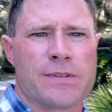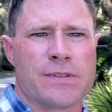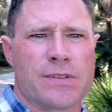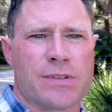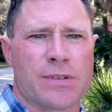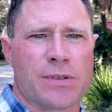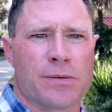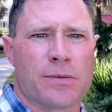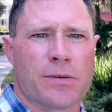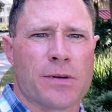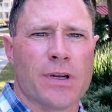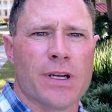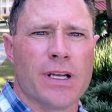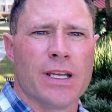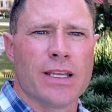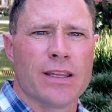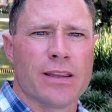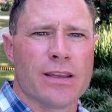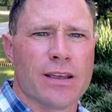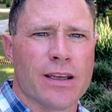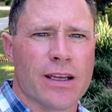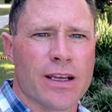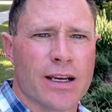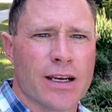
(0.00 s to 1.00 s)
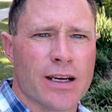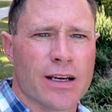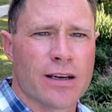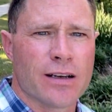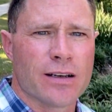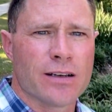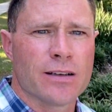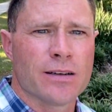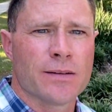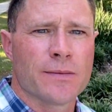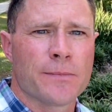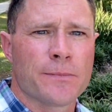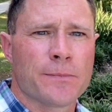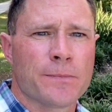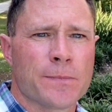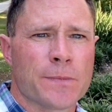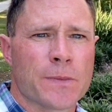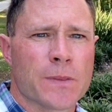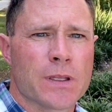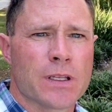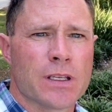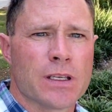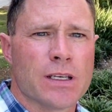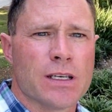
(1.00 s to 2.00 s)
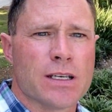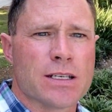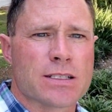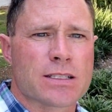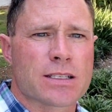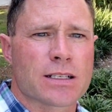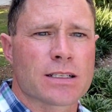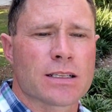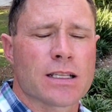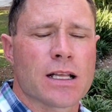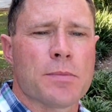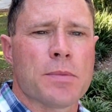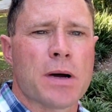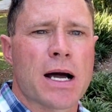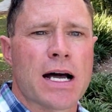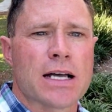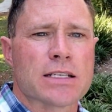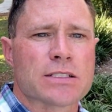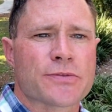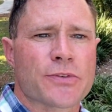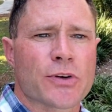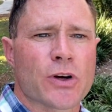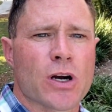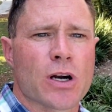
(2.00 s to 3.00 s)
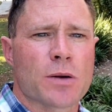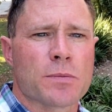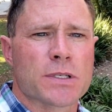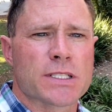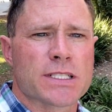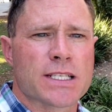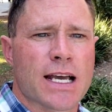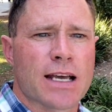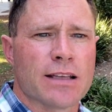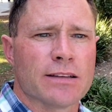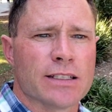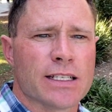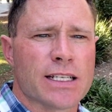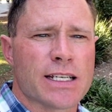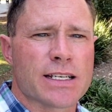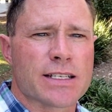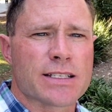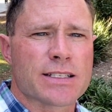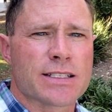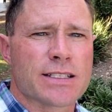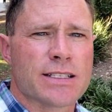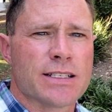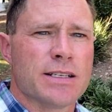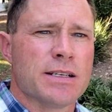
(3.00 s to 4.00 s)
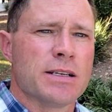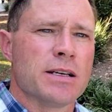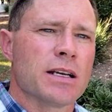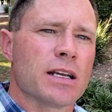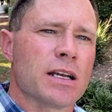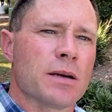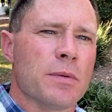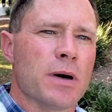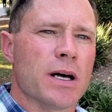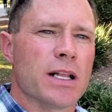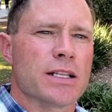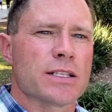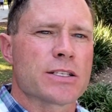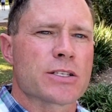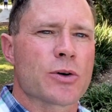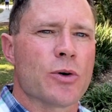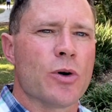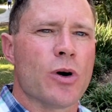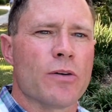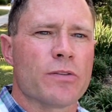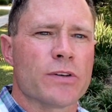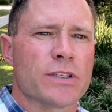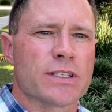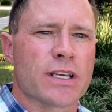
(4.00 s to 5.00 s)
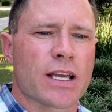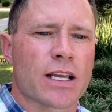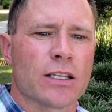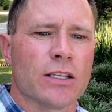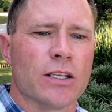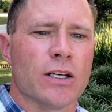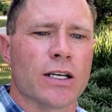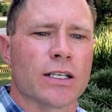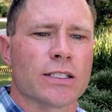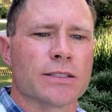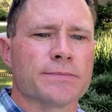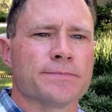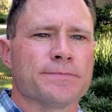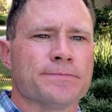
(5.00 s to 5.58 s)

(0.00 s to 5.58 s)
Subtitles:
to right there is the clubhouse for Harbour Town Links. Come on, let's go over and take a look.